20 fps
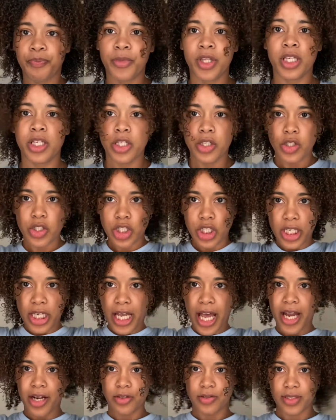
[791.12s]
Usually
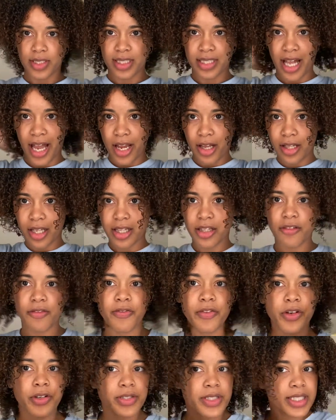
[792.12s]
I don't style on the
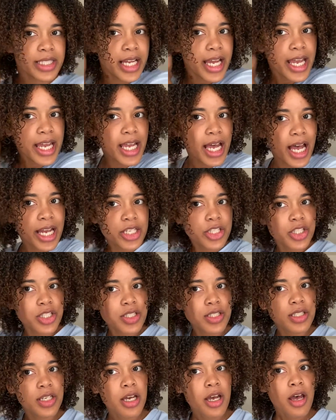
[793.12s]
first day. I
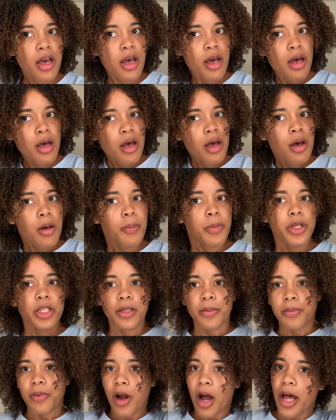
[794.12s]
just put the
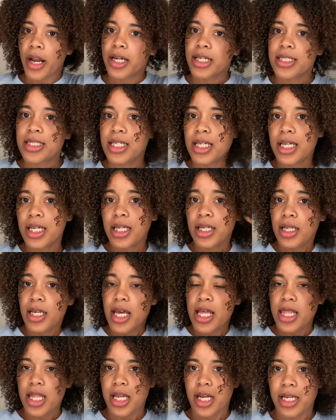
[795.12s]
products in,
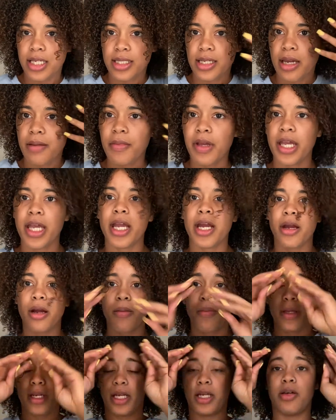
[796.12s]
and then I tie my hair up
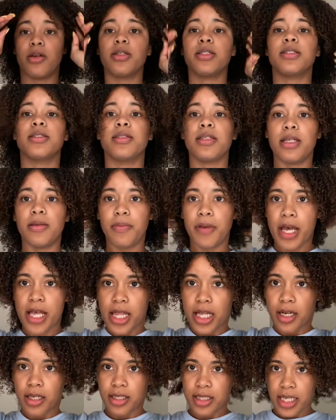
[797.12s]
and I go to sleep. And
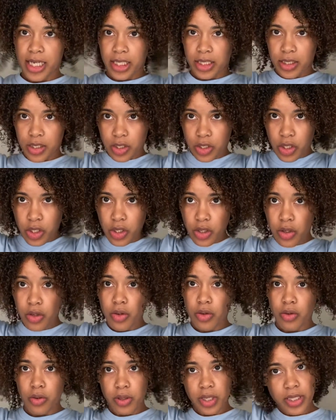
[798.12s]
then on day
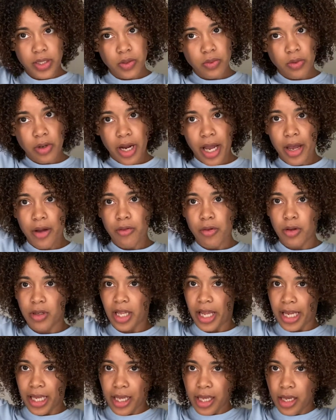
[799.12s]
2 is where I will
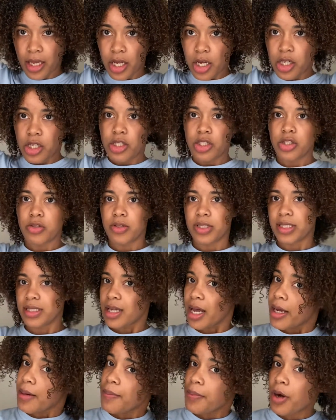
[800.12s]
like do a
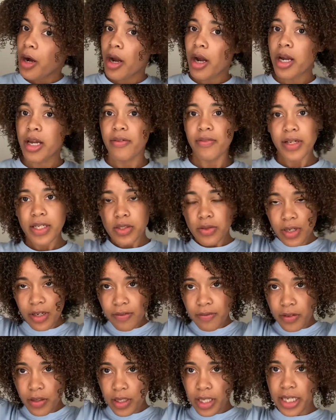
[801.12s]
side part if that's what I
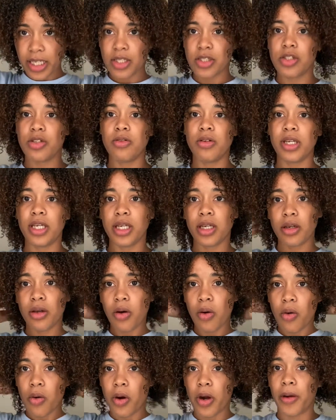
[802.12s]
feel like doing,
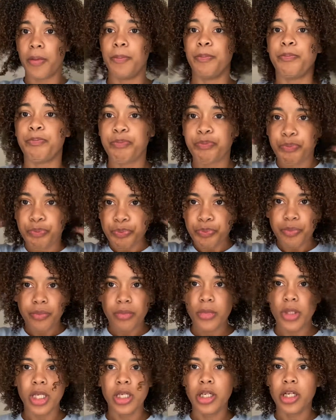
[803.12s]
or
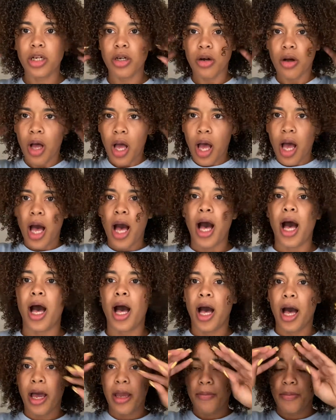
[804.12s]
you know, a
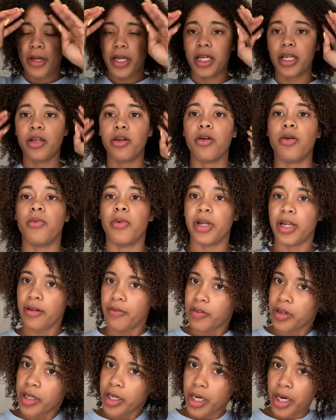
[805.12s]
high bun or
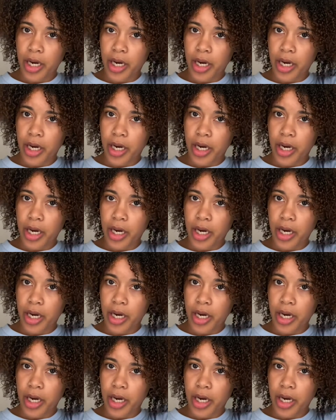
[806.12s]
whatever.